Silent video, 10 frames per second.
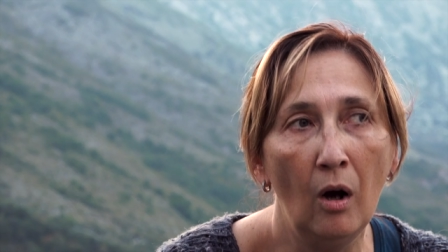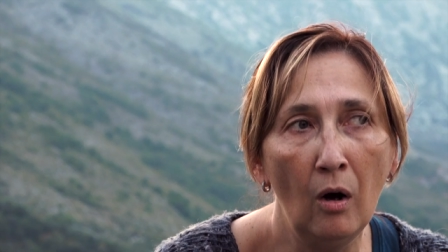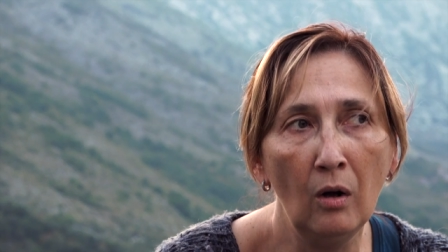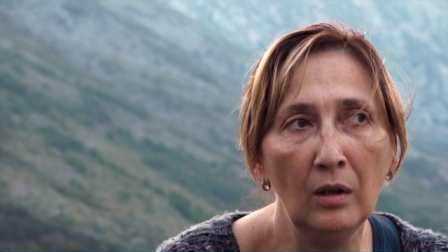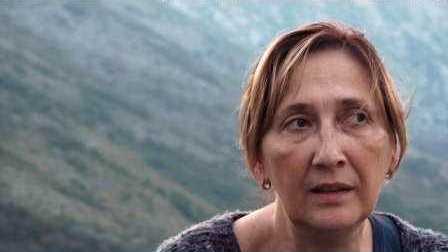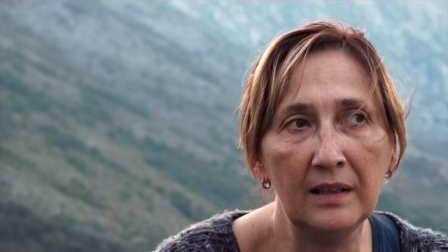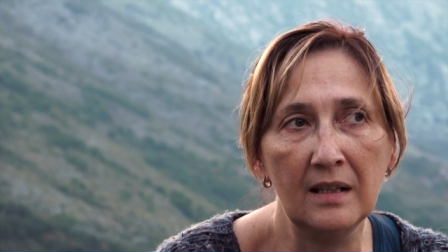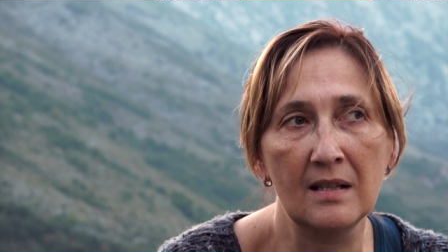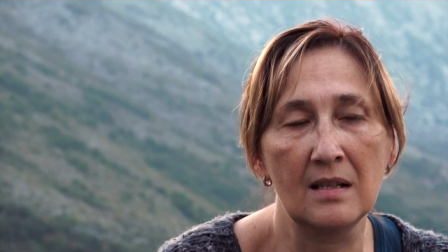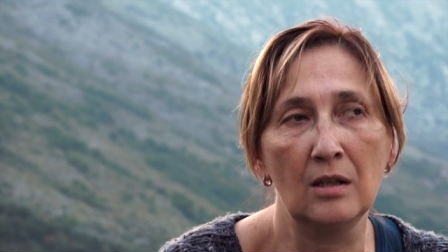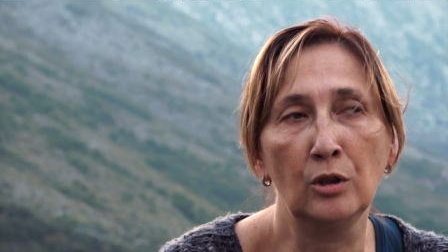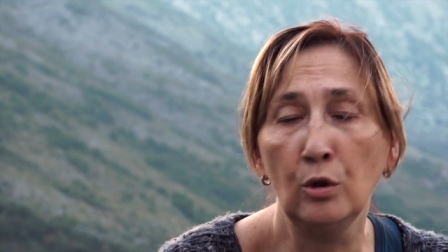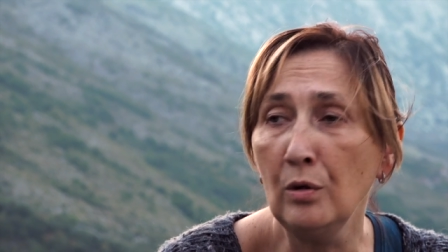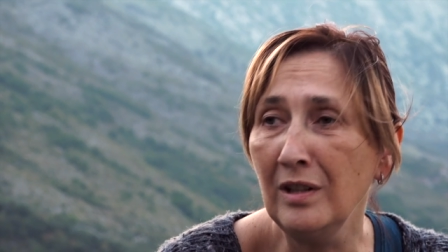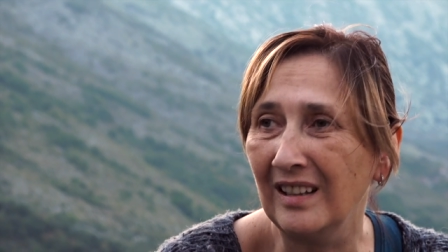all this
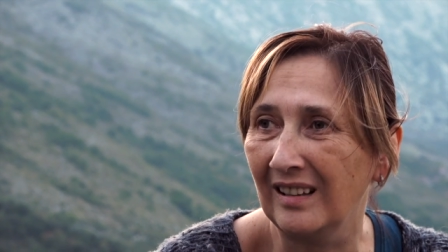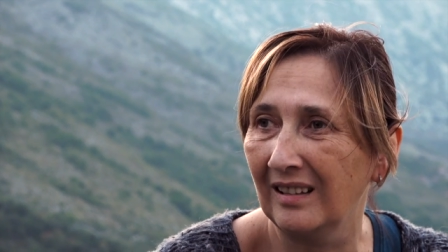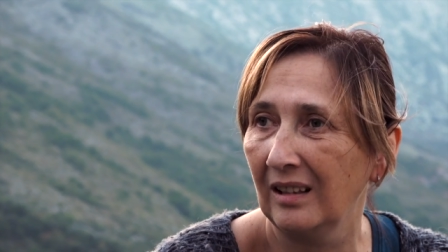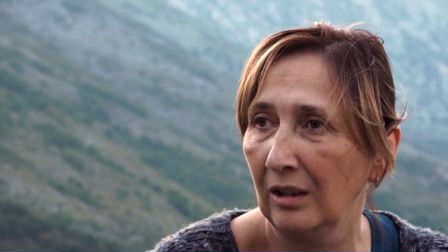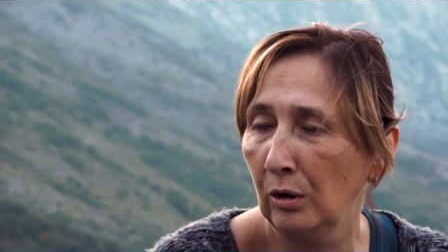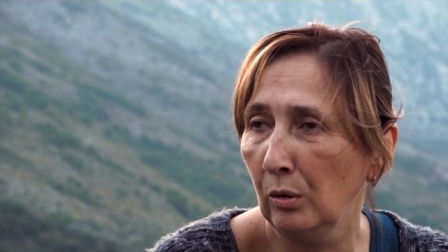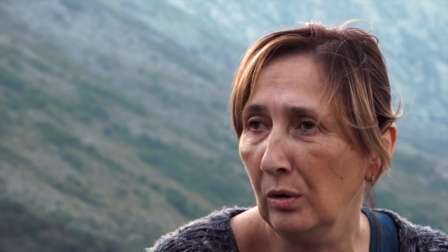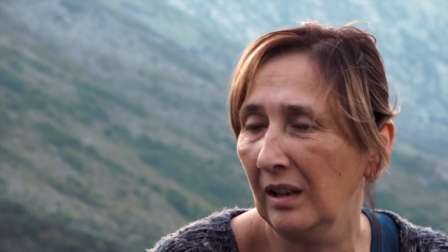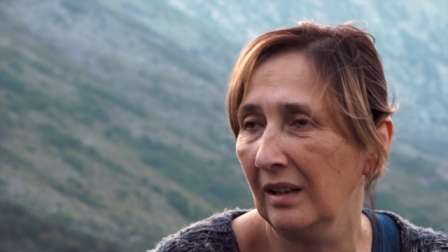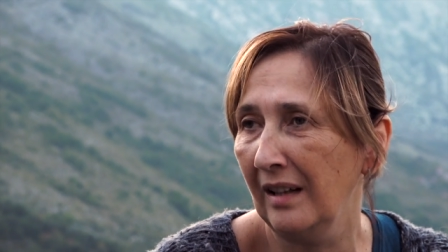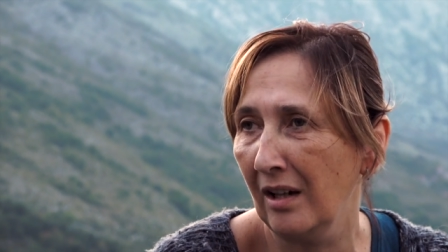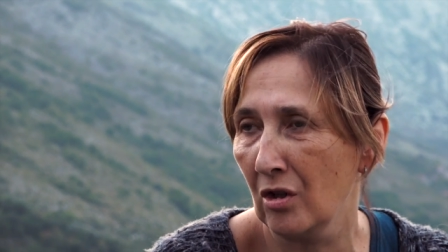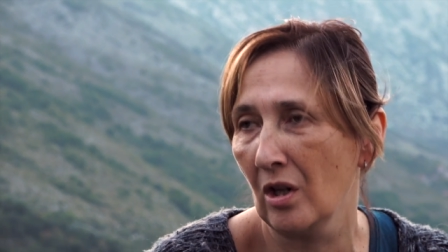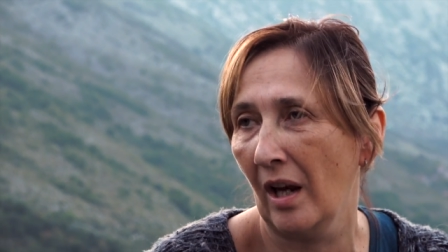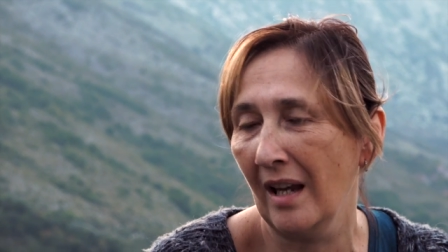unique, unique
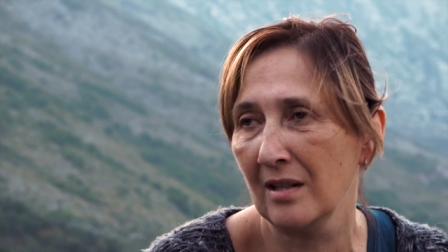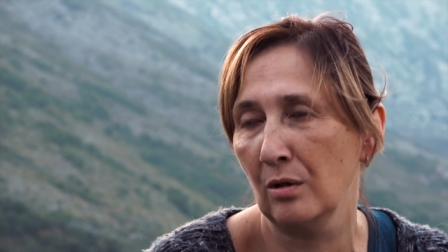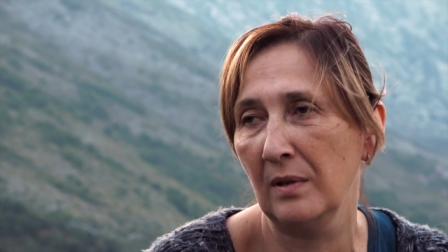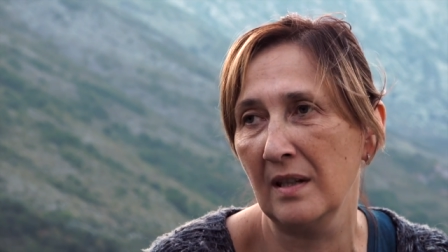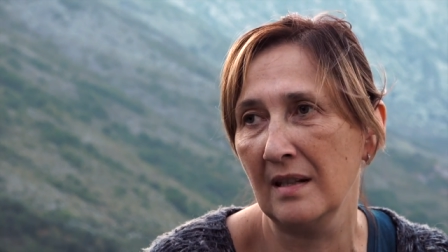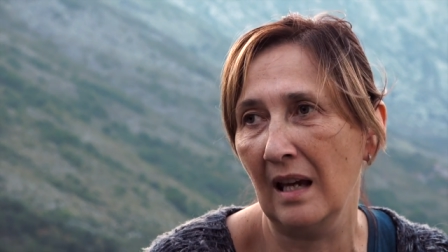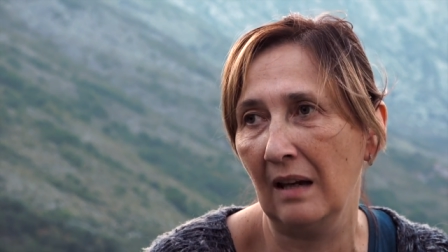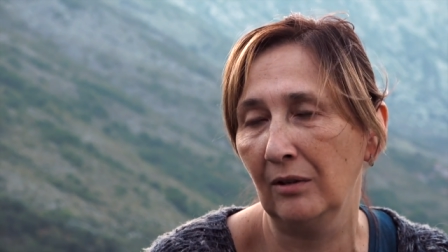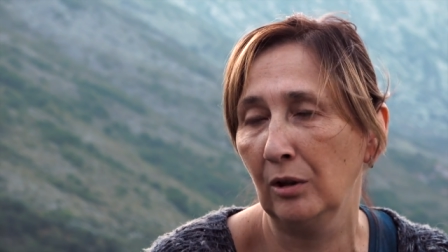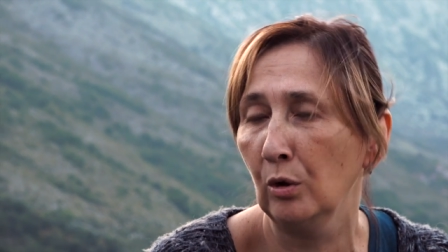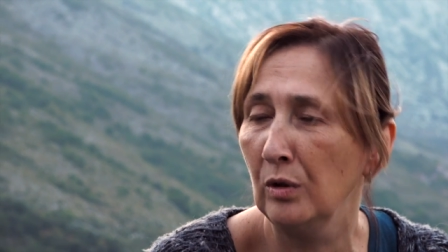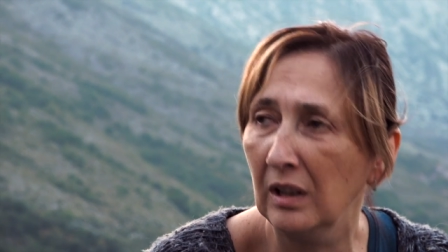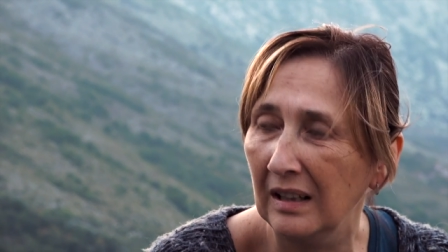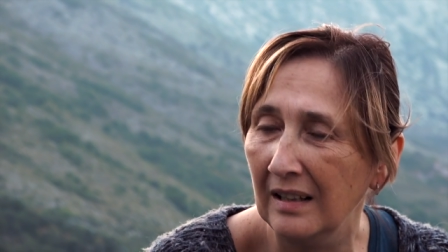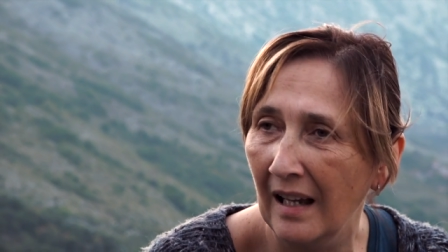nature has to be saved,
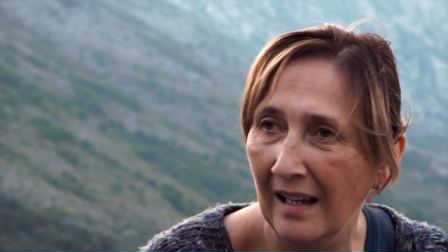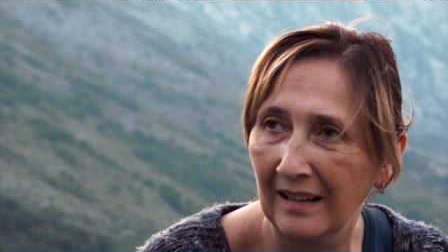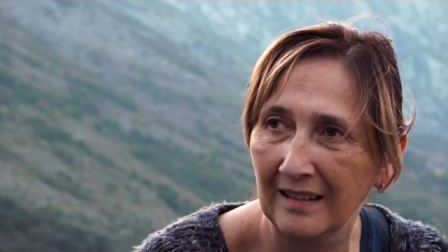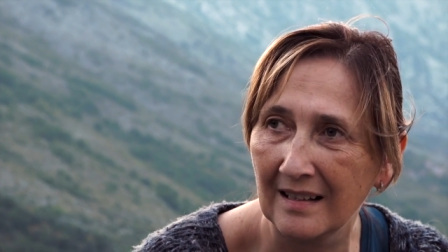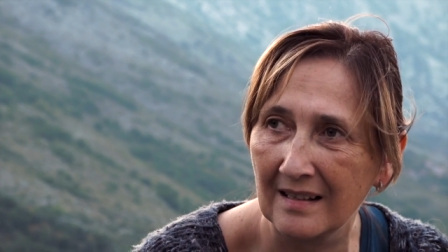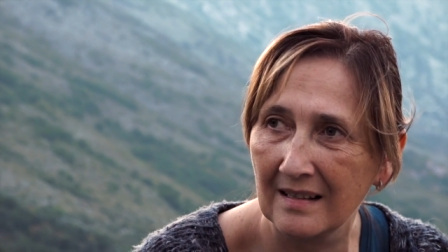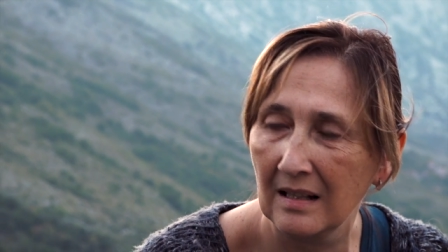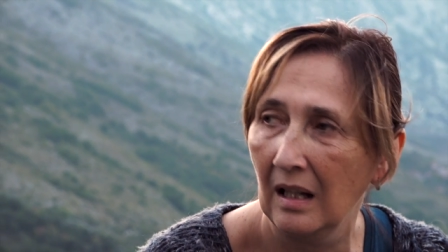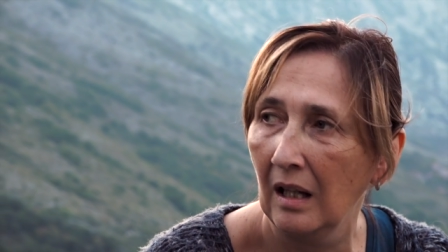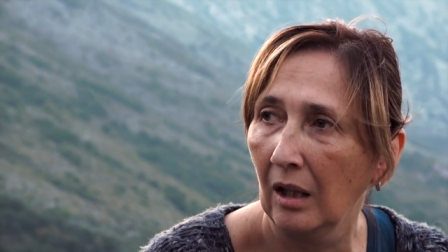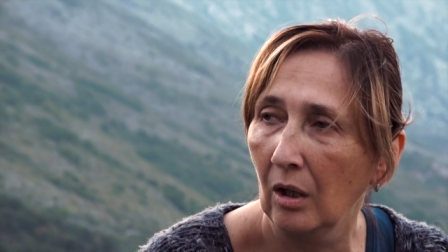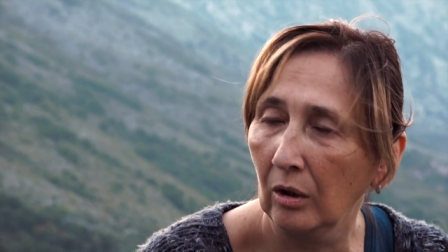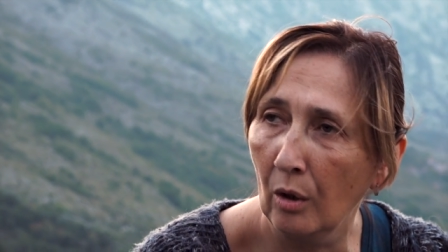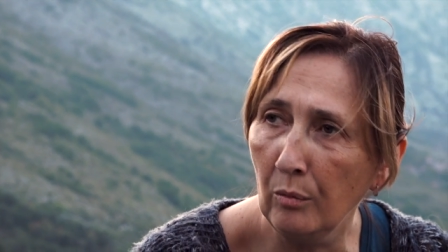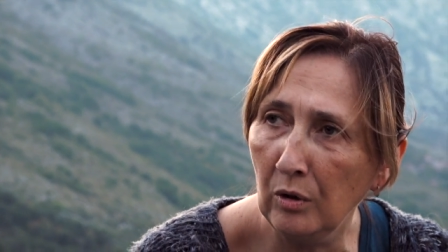unique inheritance,
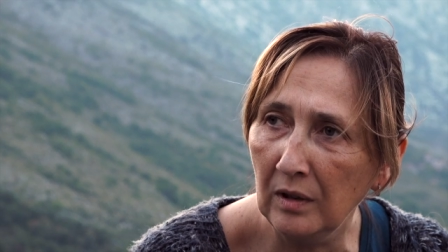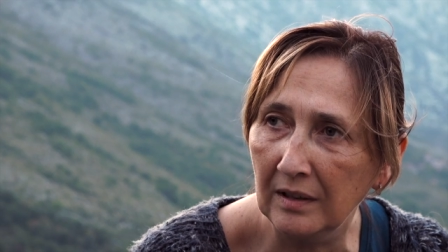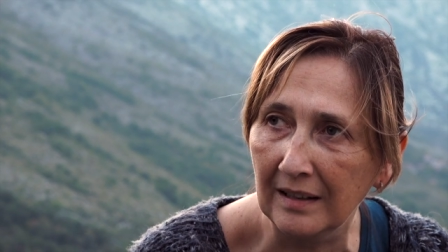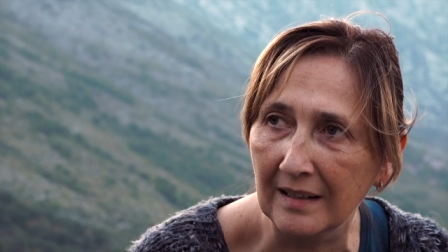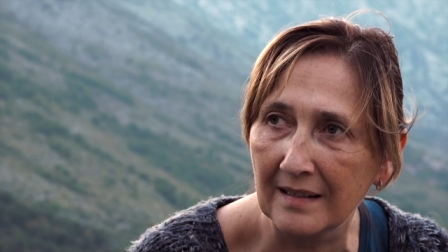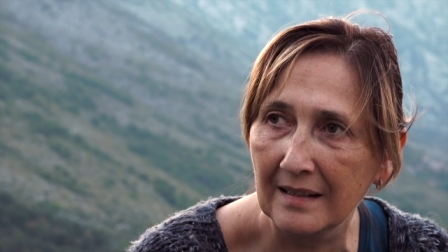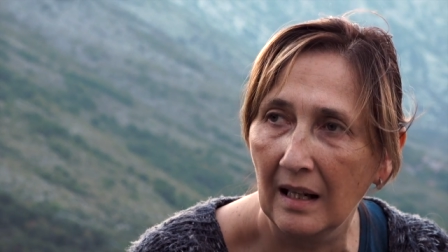communities.